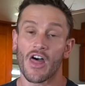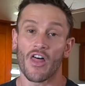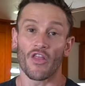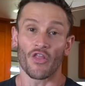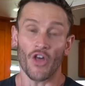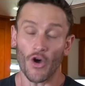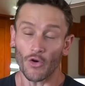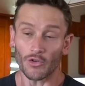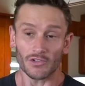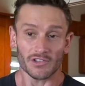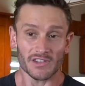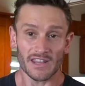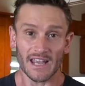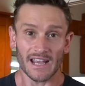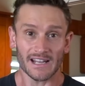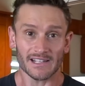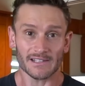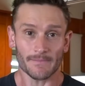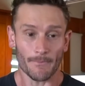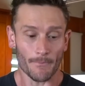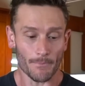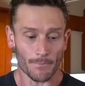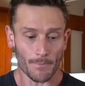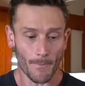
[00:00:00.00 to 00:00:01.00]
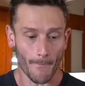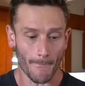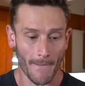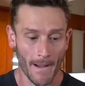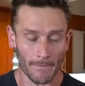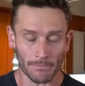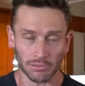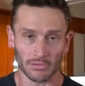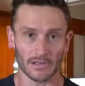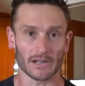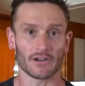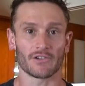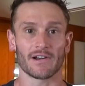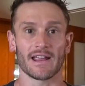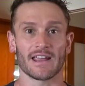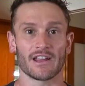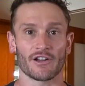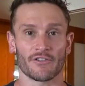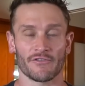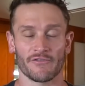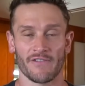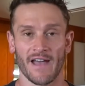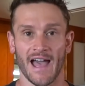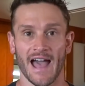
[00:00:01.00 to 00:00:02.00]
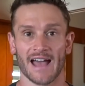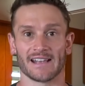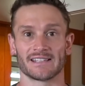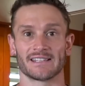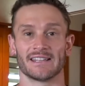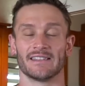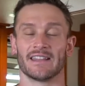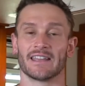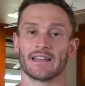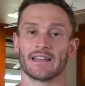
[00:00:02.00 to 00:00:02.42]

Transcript: those things obliterate your fast and